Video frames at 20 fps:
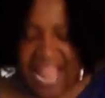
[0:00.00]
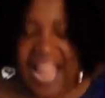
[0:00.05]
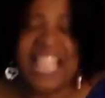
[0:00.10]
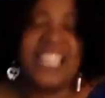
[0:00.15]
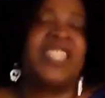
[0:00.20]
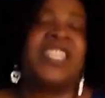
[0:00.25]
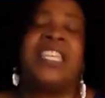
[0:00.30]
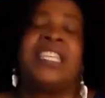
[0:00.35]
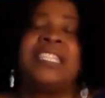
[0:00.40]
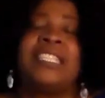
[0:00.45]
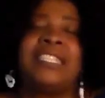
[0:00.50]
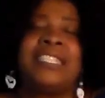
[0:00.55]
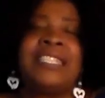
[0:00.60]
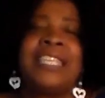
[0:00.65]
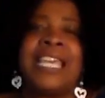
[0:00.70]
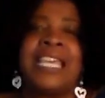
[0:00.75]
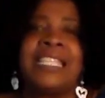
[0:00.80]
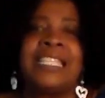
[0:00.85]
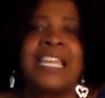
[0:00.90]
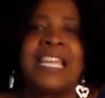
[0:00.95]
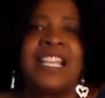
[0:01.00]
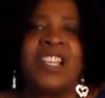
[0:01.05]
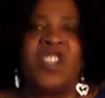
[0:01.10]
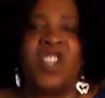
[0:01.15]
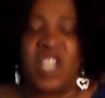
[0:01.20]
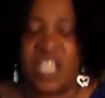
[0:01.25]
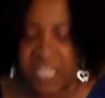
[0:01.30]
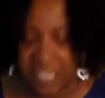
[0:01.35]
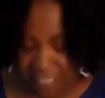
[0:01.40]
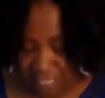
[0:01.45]
And she sees it
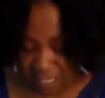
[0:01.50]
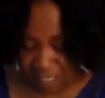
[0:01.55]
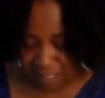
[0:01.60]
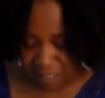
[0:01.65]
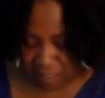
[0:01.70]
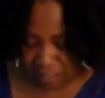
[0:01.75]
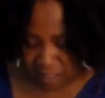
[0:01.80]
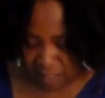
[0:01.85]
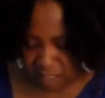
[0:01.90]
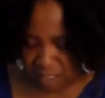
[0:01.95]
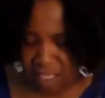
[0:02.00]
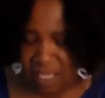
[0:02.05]
and she says,